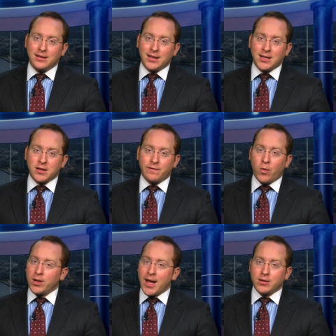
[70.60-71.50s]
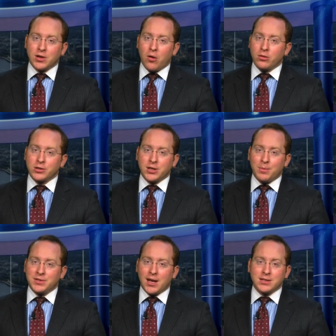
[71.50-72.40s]
And yet the 49ers
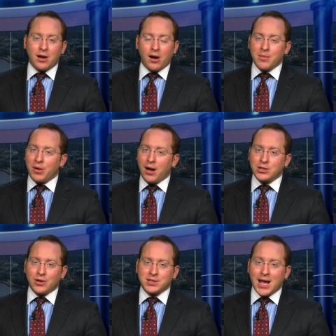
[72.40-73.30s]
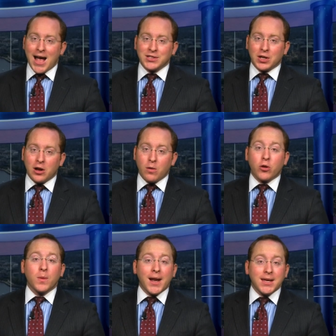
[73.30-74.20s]
ownership says Harbaugh just has to go.
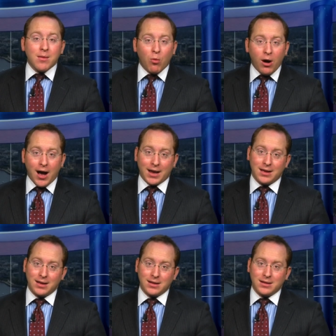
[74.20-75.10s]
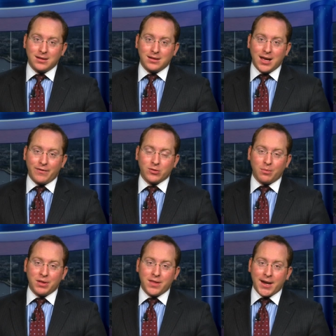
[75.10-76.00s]
They're letting him walk. After
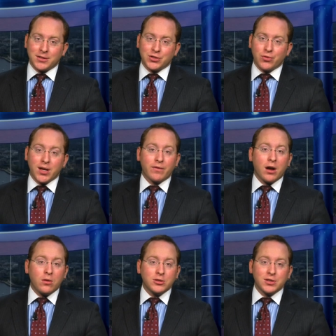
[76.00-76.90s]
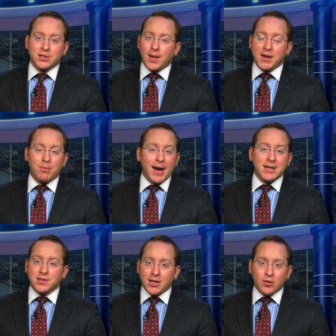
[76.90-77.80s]
a pathetic string of coaches like
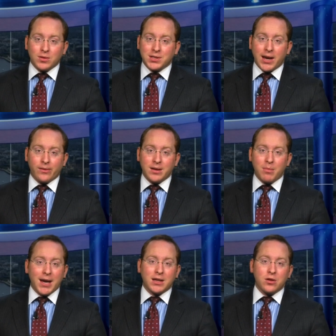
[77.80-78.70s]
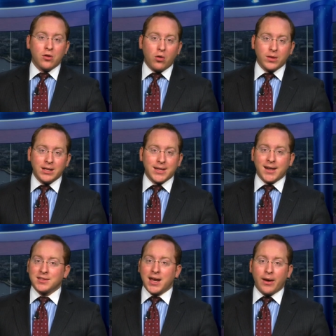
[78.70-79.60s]
Mike Singletary, Mike Nolan,
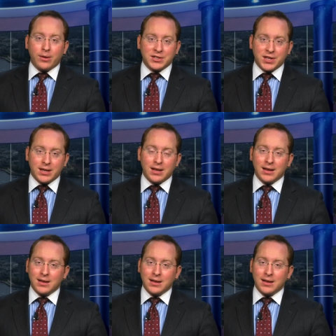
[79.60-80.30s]
Dennis Erickson,